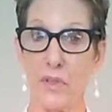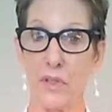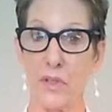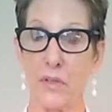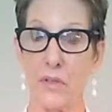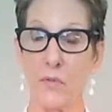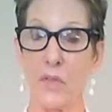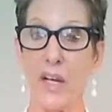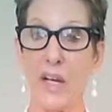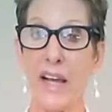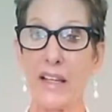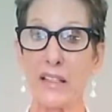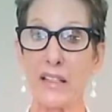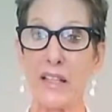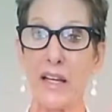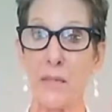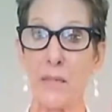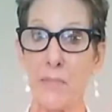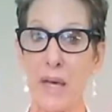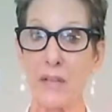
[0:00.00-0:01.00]
when I
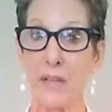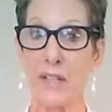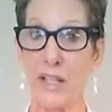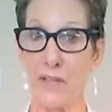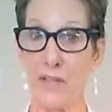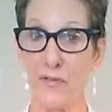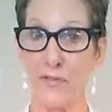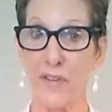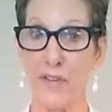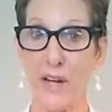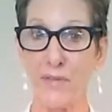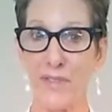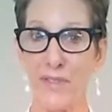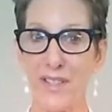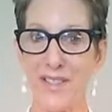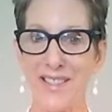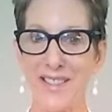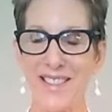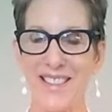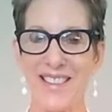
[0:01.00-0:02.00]
climb Mount
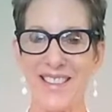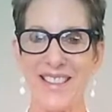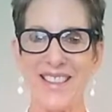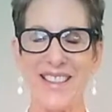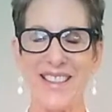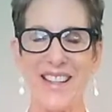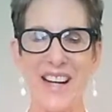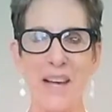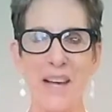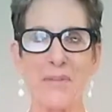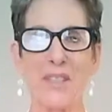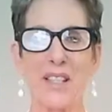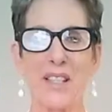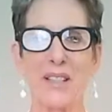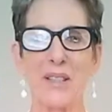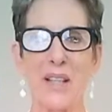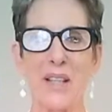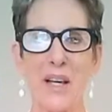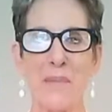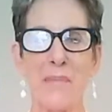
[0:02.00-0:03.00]
Everest, I want to
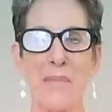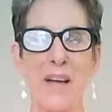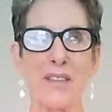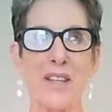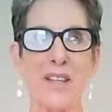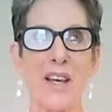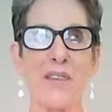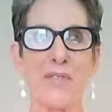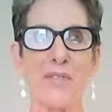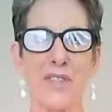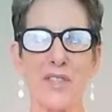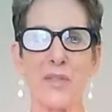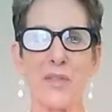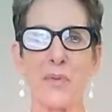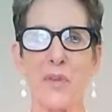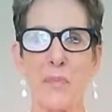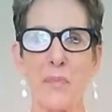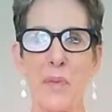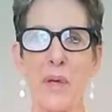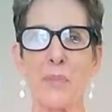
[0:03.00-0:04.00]
climb Mount Everest
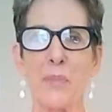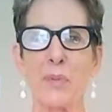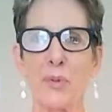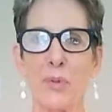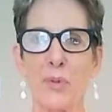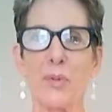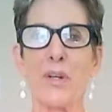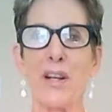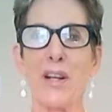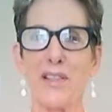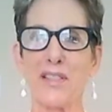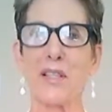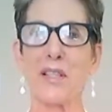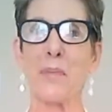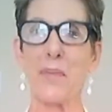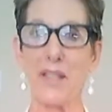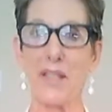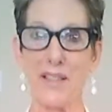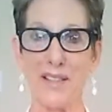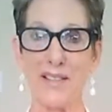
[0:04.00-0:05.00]
with people who are as
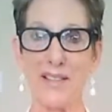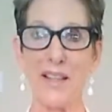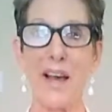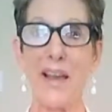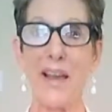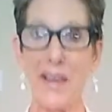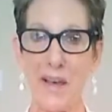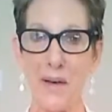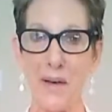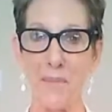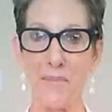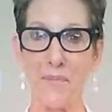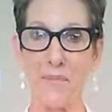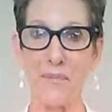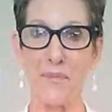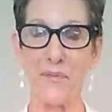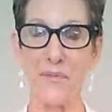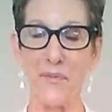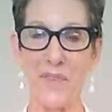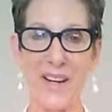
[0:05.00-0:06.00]
committed as I am,
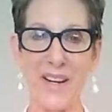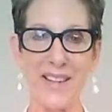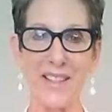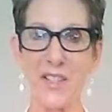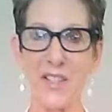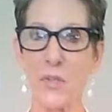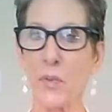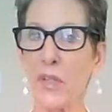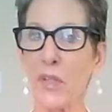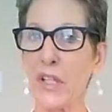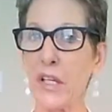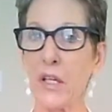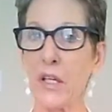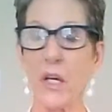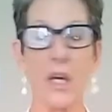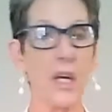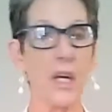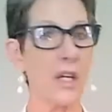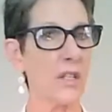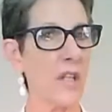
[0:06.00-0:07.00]
right? It's really
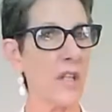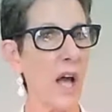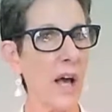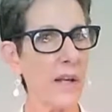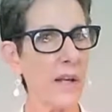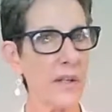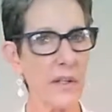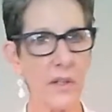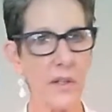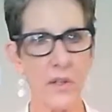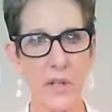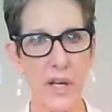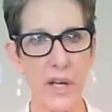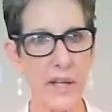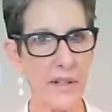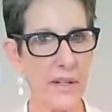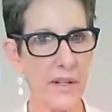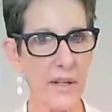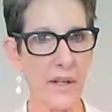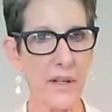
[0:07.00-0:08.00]
not a good
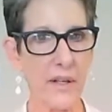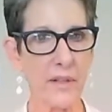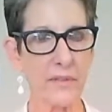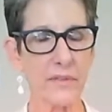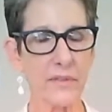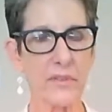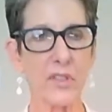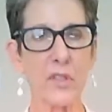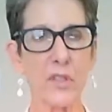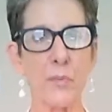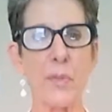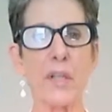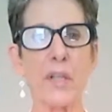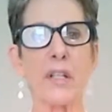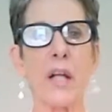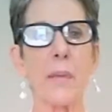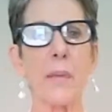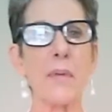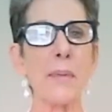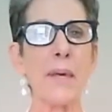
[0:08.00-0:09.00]
idea to be
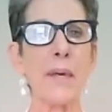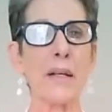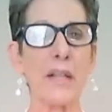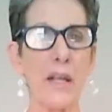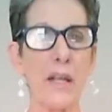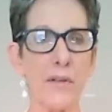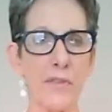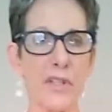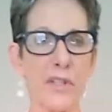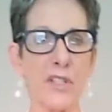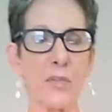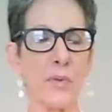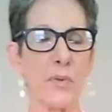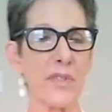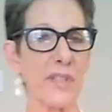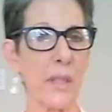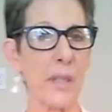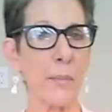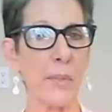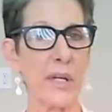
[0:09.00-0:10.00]
climbing Mount Everest with
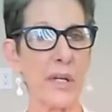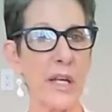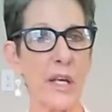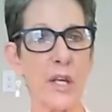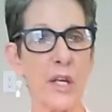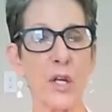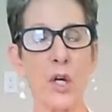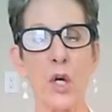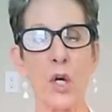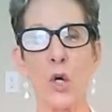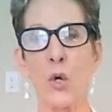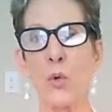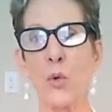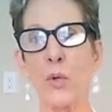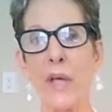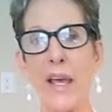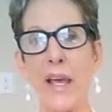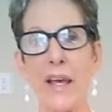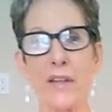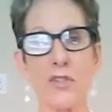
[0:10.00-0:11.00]
somebody who
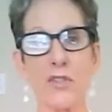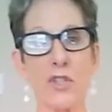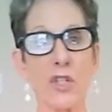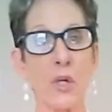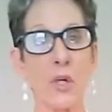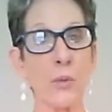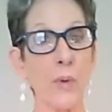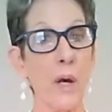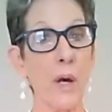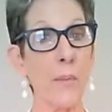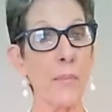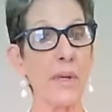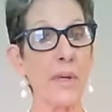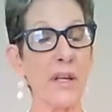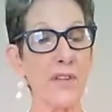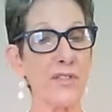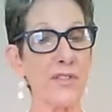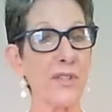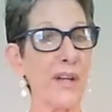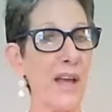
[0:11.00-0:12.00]
can't show up
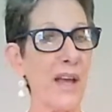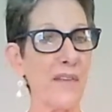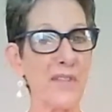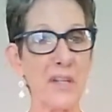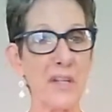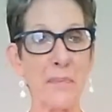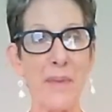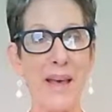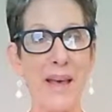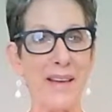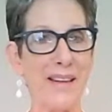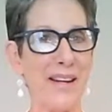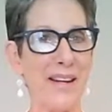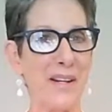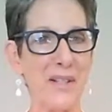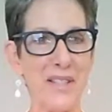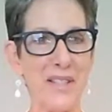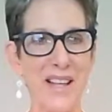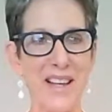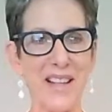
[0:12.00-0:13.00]
because they're having a bad
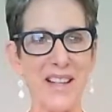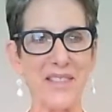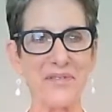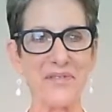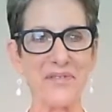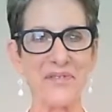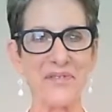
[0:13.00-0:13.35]
hair day,